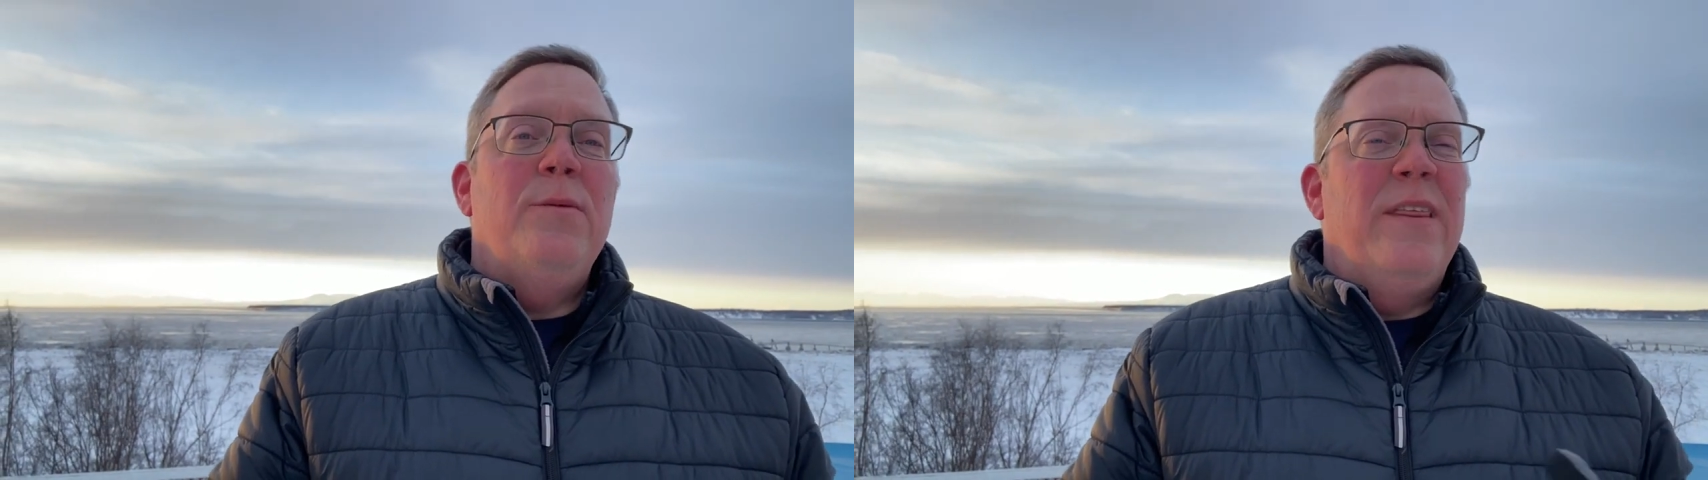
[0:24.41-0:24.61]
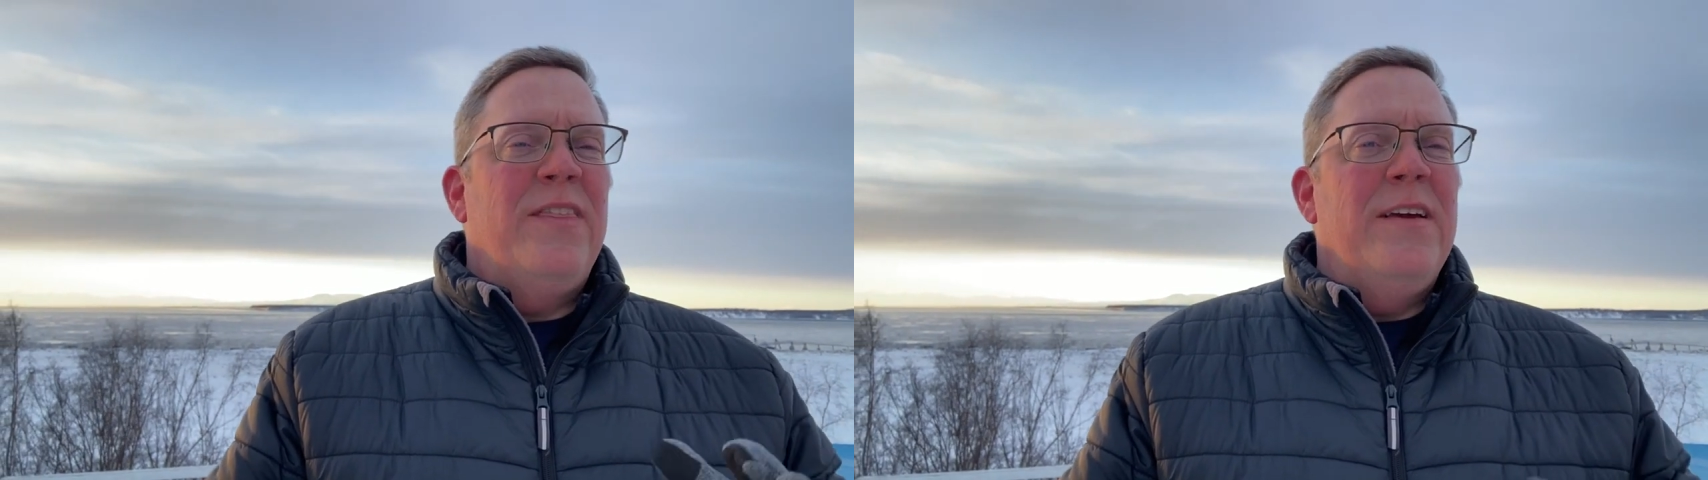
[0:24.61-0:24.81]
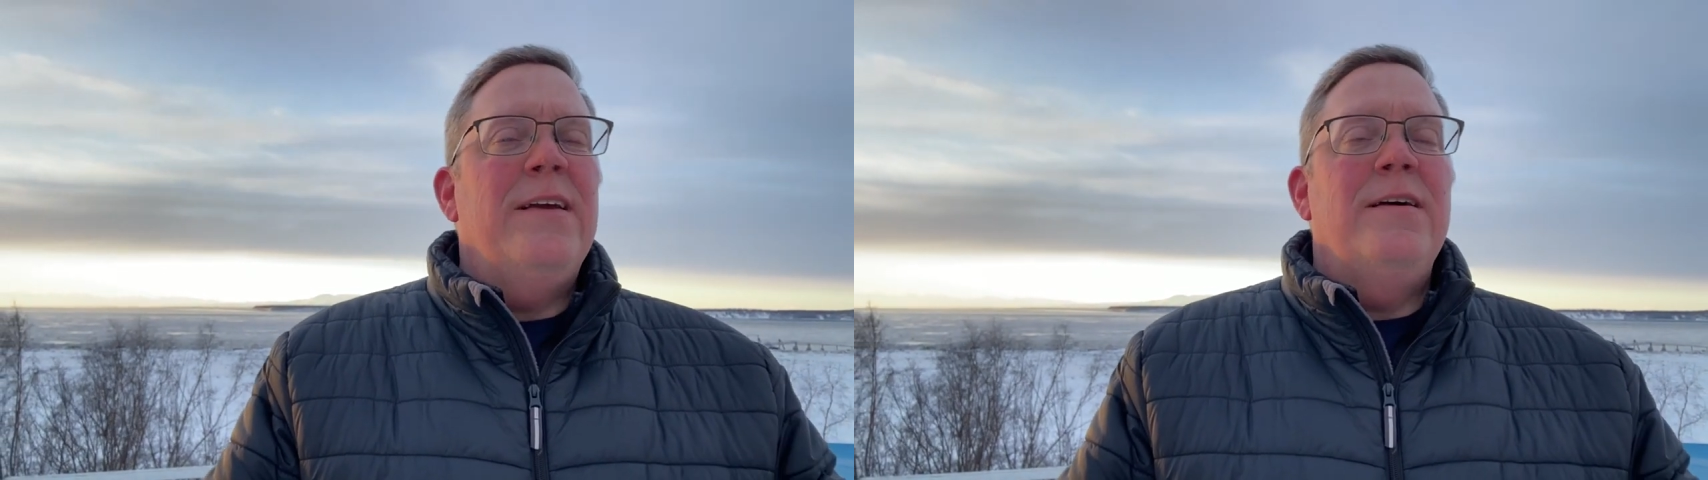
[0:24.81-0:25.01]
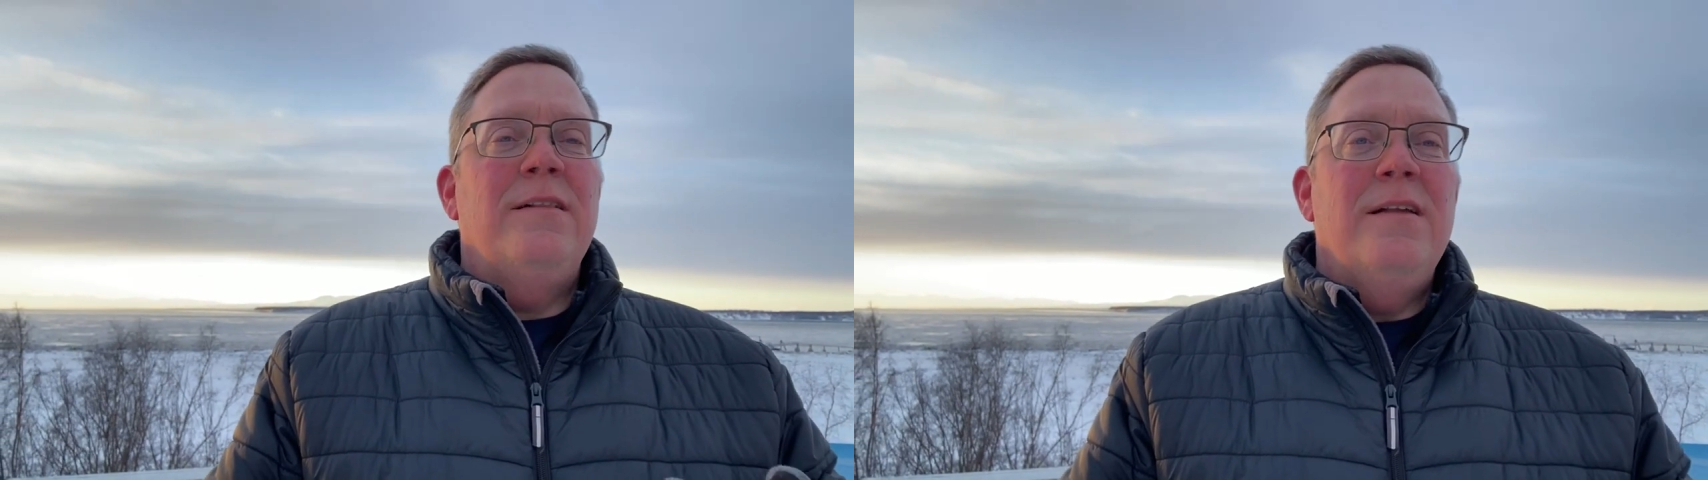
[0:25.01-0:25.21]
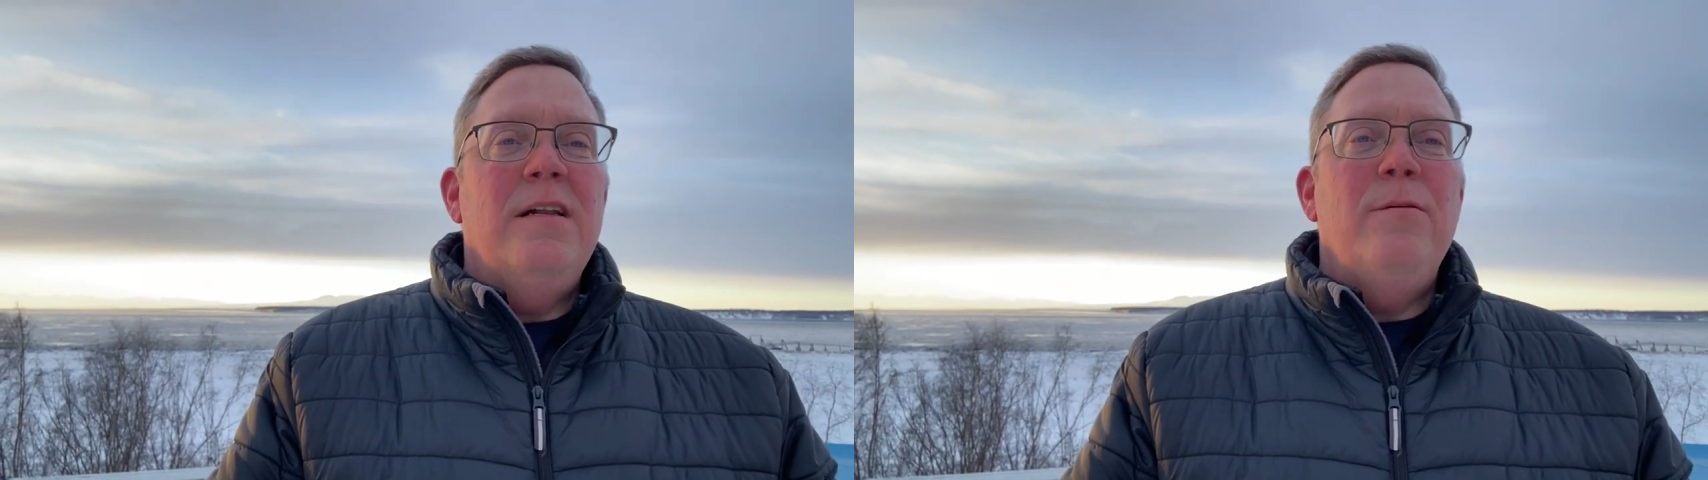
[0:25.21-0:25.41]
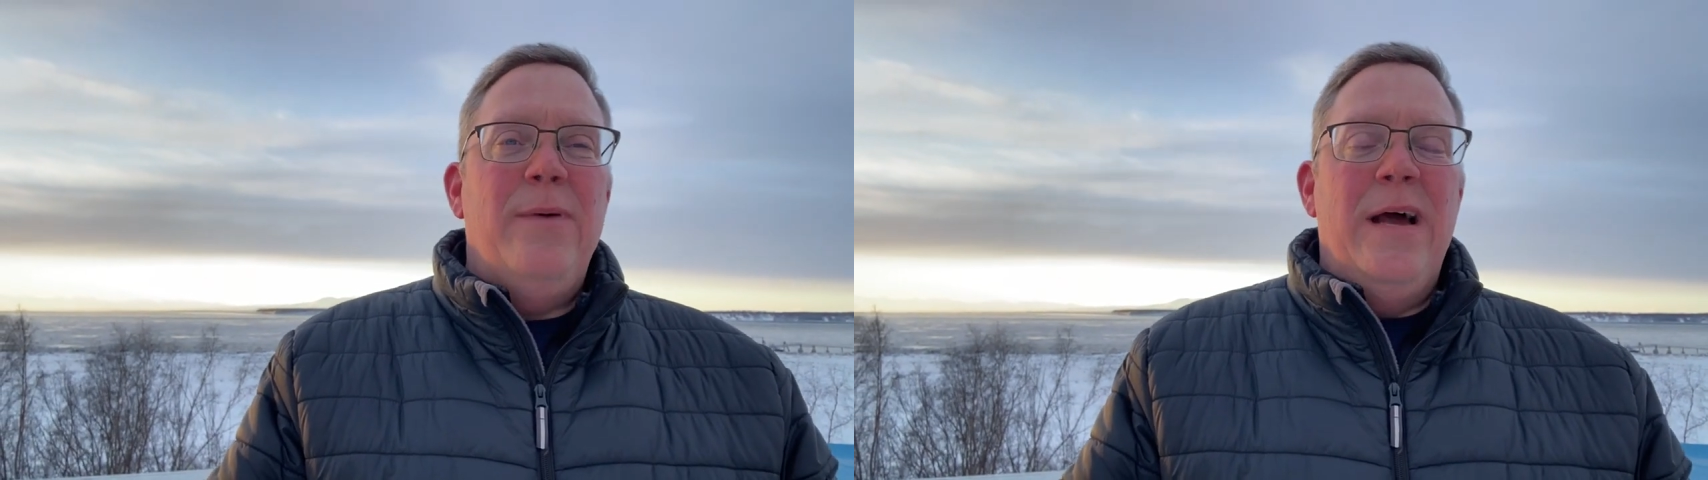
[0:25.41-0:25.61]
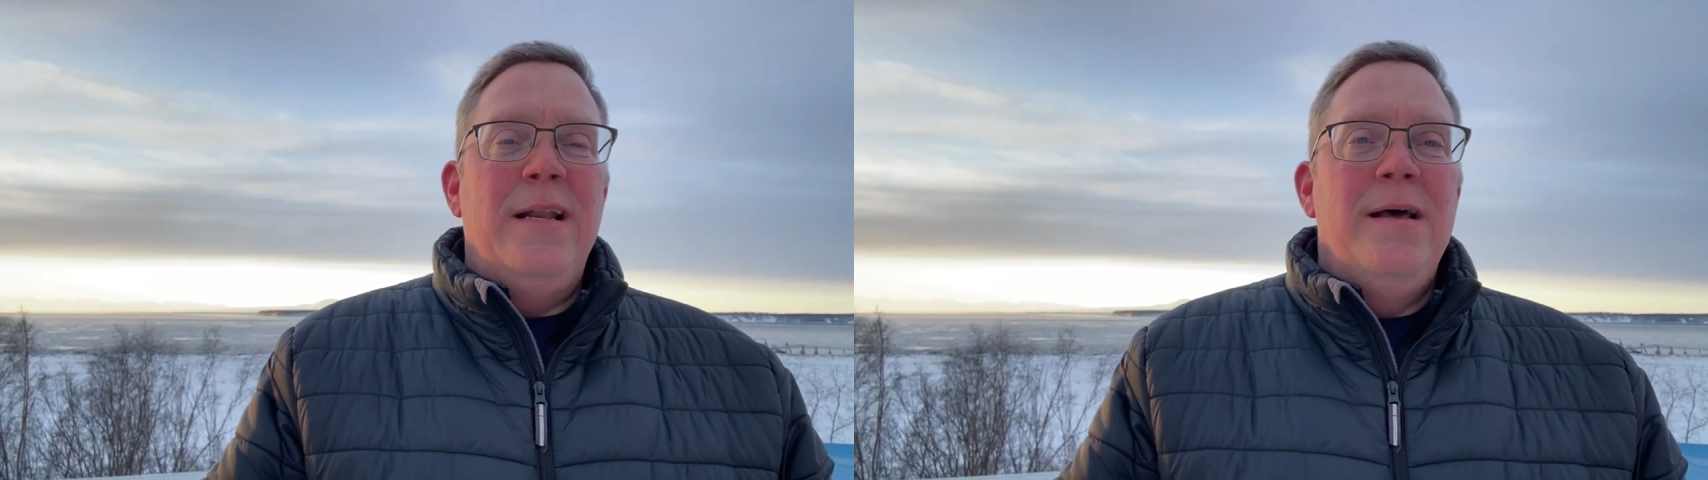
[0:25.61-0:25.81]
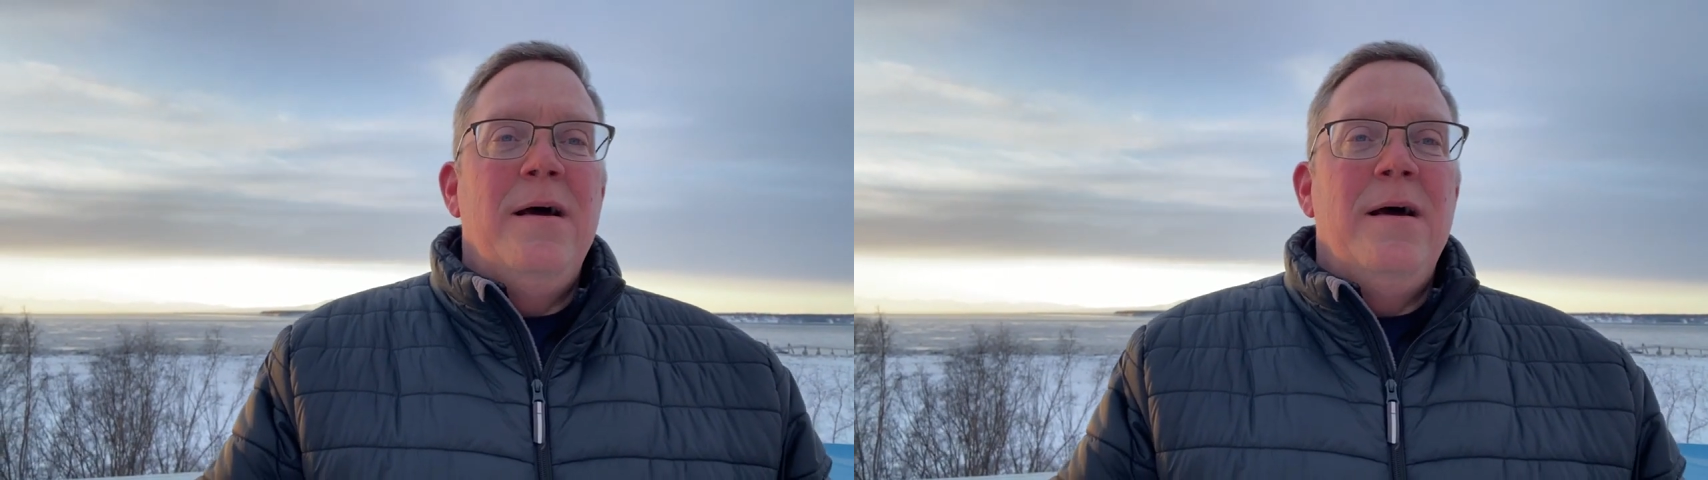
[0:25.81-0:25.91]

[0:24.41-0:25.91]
be thinking a little bit